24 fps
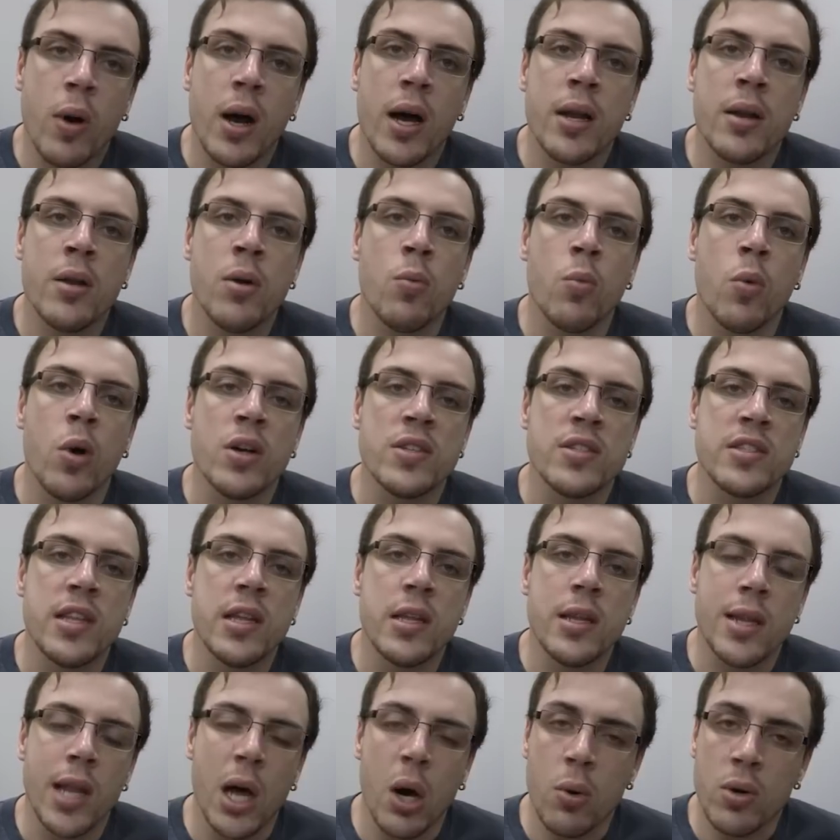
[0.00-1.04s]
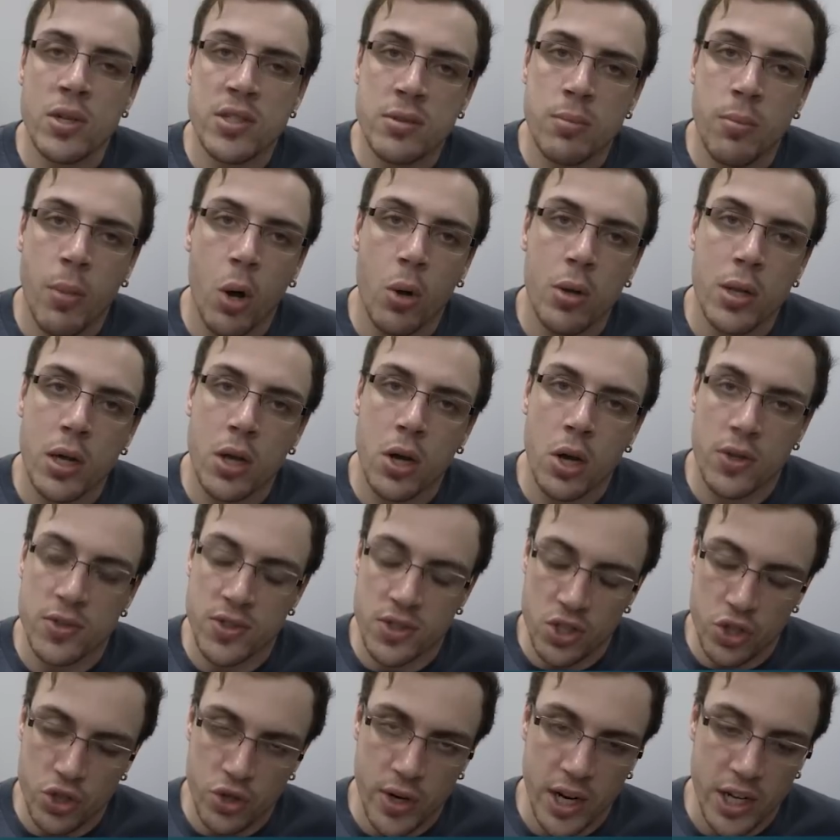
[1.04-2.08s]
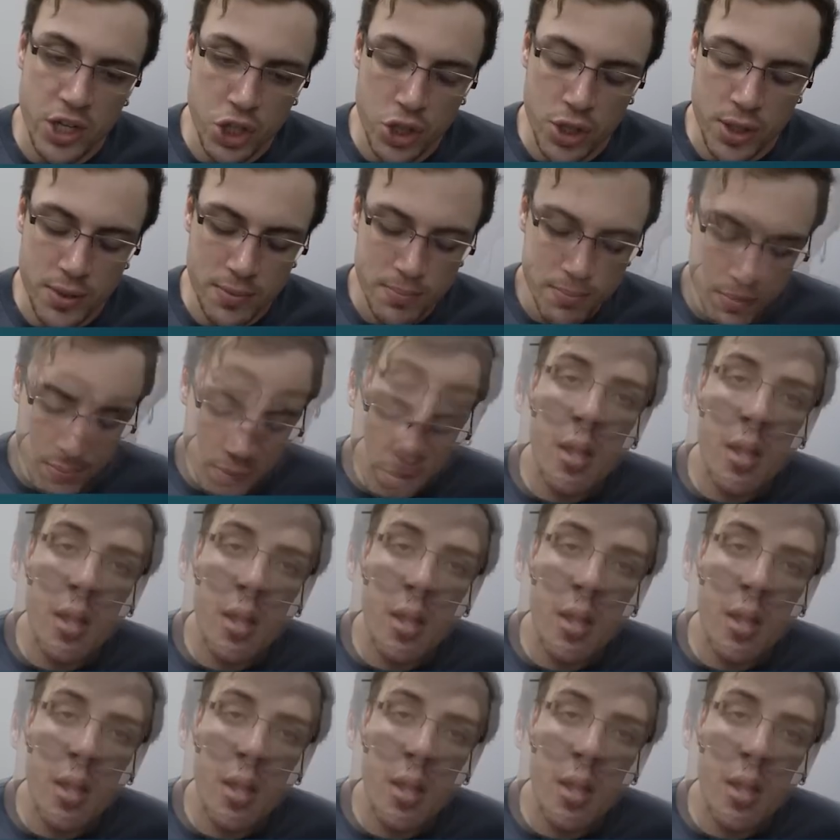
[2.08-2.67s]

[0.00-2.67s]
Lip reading: one was the lowest molar concentration.